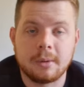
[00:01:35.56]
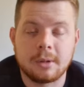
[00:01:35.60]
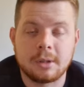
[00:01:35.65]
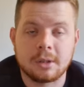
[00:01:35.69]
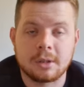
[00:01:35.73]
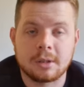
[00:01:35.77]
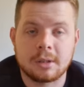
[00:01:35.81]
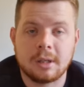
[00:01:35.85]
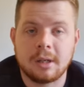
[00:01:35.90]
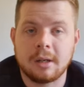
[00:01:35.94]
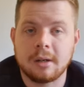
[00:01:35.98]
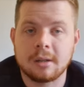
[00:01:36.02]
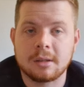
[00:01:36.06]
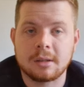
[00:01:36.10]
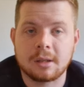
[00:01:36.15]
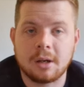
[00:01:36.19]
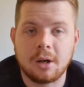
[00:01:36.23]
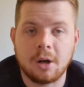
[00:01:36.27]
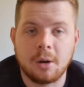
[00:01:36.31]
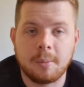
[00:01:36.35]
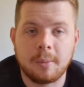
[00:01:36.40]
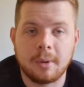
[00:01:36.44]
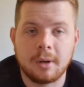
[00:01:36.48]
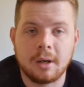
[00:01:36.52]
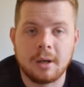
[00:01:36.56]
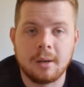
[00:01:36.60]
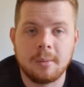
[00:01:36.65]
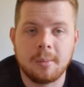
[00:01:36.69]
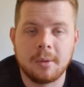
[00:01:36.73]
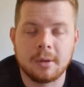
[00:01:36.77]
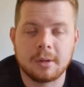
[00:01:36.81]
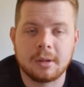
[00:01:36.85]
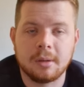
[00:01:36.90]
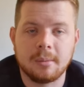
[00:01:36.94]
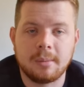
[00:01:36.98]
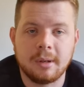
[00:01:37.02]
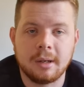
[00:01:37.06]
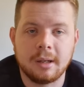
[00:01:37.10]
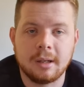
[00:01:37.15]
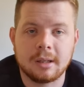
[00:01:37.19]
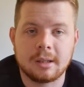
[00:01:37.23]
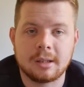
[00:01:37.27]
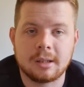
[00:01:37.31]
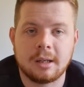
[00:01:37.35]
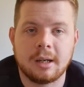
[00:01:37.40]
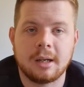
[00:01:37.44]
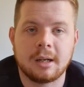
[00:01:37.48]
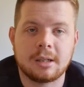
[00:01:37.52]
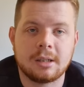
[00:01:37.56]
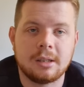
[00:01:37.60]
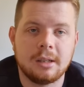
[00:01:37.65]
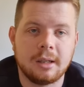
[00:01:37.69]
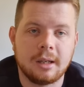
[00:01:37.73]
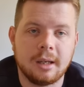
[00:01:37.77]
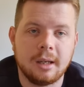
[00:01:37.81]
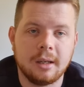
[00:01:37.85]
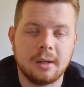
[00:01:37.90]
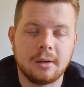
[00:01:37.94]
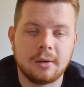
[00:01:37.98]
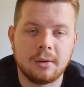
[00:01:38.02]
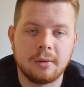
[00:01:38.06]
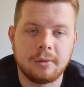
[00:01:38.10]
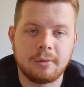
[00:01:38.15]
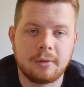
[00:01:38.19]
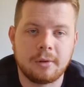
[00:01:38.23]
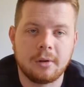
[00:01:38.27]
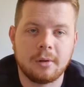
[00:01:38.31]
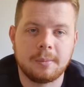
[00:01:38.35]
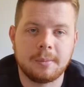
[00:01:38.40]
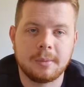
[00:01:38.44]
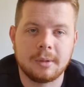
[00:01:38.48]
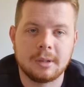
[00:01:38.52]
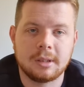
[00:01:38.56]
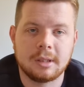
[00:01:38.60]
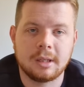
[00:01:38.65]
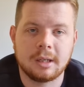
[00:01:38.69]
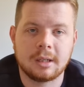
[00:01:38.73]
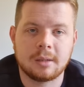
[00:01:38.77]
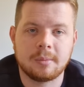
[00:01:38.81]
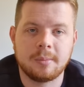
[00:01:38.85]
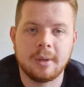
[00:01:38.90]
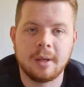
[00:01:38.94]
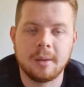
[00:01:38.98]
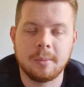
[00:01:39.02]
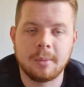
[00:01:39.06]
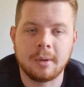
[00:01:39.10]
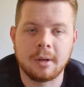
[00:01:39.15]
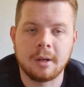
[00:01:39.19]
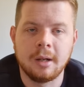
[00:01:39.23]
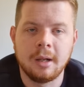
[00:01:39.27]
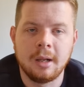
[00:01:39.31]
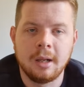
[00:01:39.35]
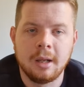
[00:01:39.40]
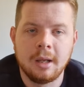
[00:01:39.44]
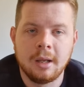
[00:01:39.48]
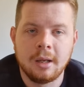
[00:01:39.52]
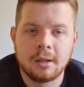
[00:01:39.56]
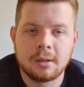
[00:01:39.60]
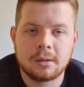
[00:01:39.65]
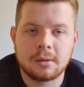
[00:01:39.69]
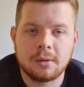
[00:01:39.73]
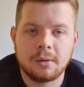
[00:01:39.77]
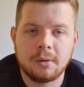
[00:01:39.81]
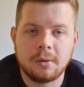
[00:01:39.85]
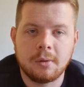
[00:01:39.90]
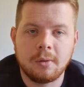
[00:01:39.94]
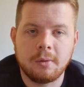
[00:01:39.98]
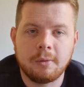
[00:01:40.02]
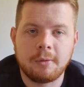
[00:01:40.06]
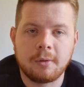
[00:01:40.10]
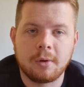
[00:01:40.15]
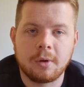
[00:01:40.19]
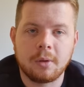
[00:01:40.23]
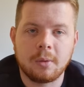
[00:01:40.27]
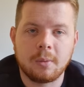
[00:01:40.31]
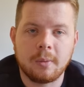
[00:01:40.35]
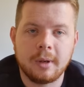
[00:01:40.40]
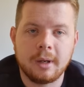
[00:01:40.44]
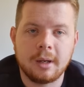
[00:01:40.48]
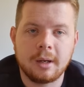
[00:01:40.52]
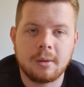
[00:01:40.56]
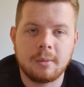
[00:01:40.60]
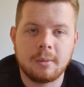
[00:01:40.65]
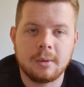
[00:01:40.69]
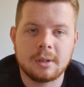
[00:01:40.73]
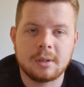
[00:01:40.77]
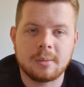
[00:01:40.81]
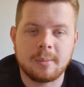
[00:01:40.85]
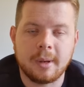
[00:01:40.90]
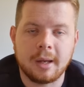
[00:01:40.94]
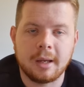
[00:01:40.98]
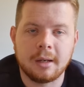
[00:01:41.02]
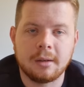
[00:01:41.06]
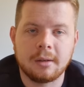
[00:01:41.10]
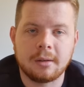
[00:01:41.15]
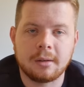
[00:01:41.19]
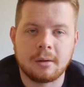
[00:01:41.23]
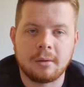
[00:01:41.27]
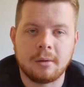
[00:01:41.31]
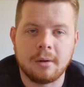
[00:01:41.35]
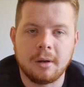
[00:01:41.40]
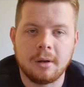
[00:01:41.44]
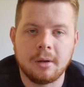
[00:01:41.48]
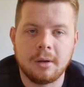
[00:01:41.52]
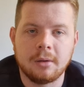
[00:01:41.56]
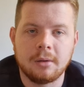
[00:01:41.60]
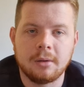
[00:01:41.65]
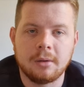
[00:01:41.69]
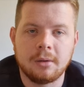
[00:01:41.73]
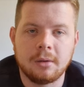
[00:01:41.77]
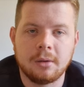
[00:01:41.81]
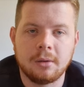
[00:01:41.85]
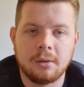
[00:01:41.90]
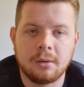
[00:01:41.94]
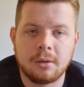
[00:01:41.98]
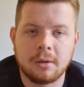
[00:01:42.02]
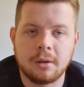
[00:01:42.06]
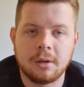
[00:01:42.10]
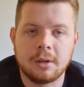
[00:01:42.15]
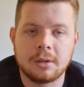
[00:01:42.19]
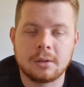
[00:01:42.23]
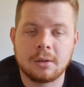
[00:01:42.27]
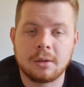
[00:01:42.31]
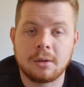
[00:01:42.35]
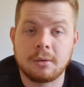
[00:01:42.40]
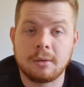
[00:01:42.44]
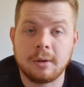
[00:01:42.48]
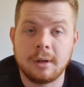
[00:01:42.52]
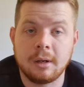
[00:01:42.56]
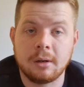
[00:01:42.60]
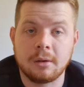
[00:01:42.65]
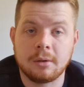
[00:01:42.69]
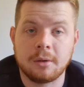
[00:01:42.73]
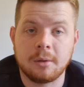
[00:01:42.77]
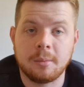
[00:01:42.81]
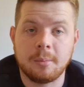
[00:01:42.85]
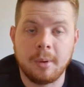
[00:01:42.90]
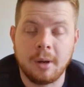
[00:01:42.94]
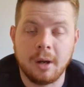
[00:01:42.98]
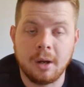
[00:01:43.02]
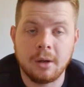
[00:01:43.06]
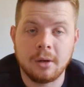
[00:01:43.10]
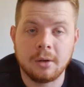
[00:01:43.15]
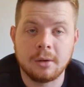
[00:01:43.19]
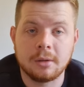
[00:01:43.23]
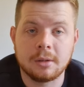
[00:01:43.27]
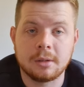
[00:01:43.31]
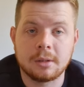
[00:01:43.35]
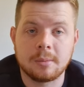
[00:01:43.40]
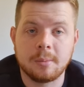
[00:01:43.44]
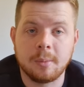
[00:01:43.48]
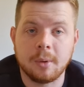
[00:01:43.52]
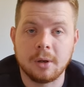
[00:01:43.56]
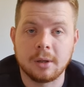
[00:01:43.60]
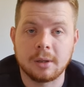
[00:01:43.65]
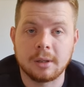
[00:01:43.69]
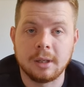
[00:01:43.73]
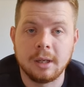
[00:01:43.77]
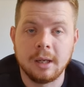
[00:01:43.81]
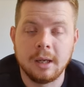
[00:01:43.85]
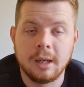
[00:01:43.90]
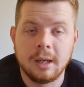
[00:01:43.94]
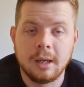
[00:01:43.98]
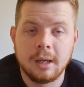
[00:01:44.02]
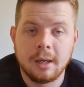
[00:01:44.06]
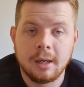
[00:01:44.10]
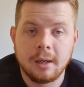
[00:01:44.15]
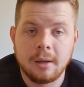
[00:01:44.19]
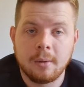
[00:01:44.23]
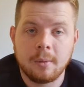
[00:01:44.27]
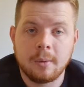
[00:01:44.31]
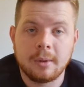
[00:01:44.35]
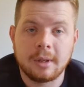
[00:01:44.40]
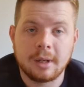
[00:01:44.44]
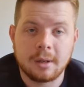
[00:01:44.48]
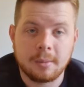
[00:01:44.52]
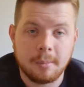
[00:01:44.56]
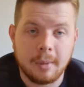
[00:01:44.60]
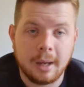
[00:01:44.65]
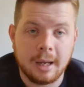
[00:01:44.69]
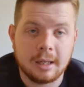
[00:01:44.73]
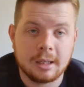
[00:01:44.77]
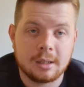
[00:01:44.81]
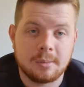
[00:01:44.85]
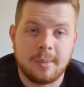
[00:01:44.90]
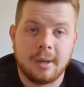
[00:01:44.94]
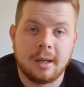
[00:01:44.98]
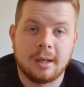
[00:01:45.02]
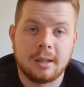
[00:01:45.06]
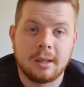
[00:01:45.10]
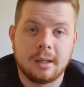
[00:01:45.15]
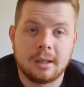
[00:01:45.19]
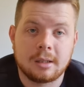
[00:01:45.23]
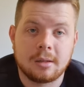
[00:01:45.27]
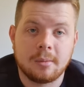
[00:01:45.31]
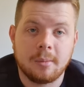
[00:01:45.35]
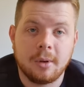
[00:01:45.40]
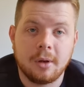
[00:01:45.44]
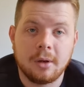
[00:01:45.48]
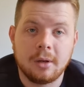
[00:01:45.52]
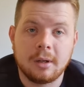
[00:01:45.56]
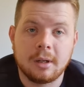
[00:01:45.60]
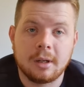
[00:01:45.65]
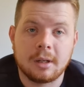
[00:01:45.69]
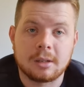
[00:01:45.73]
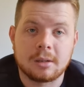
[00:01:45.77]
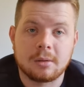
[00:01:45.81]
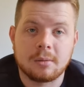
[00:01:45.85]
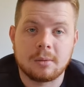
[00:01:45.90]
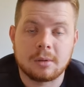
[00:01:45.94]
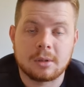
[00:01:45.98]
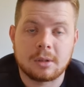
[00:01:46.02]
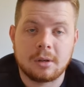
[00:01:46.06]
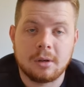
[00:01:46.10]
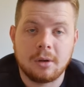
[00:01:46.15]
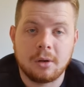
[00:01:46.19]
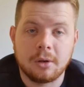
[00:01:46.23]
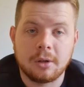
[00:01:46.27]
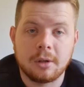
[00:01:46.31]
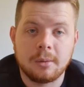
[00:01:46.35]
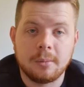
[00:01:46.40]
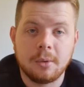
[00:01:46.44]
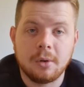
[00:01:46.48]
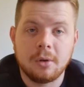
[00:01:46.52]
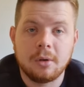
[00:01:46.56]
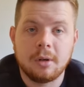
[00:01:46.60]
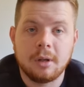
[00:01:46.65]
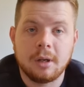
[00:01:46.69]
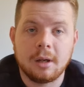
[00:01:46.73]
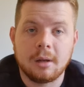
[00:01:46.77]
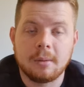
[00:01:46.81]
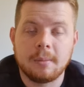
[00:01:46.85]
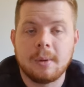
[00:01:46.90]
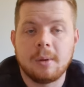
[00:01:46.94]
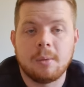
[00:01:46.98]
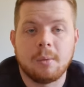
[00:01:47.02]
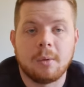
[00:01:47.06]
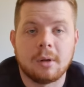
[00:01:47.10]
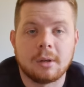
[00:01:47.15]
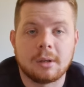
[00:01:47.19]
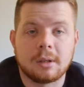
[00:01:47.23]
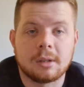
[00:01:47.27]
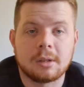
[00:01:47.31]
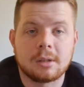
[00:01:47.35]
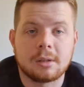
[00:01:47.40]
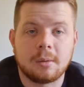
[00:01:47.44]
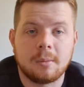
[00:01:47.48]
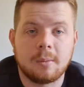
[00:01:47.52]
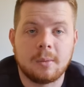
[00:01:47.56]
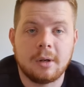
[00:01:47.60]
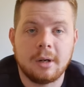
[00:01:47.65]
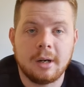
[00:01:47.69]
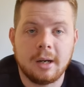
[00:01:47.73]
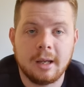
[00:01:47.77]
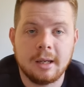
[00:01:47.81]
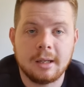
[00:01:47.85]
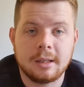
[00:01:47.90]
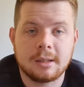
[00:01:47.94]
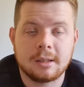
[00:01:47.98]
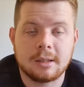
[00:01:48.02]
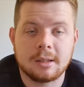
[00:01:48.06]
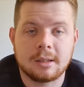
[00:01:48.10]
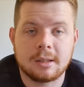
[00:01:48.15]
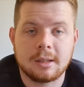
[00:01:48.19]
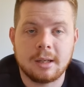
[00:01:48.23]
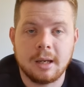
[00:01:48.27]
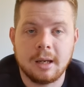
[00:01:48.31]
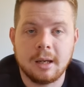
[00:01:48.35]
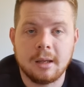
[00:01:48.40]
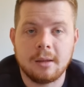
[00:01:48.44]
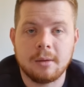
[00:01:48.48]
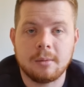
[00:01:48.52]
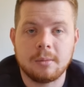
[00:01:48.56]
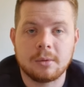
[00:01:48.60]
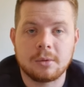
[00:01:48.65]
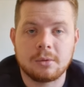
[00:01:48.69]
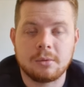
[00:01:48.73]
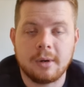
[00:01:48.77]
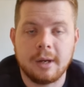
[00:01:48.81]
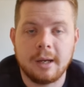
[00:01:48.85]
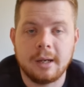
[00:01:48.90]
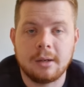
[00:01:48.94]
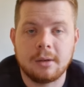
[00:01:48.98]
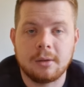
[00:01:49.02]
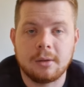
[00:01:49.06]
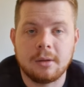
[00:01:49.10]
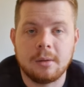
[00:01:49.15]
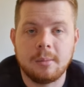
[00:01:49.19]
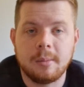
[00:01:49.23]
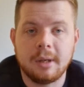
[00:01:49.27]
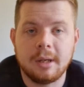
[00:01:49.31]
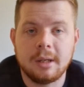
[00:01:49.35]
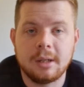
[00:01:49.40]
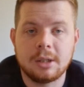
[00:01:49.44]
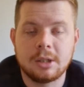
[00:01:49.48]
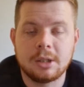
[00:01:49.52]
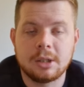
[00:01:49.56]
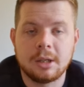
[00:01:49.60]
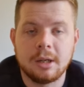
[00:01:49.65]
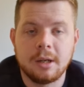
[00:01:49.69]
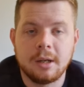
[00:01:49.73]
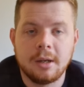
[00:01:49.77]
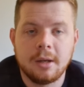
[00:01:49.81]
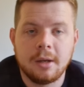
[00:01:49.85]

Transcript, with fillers: were just there as a couple, but the place actually catered for up to six people. So for the week we spent around two thousand three hundred pounds, but we didn't mind spending this amount as it was our honeymoon and we wanted somewhere nice to stay that was right on the beach.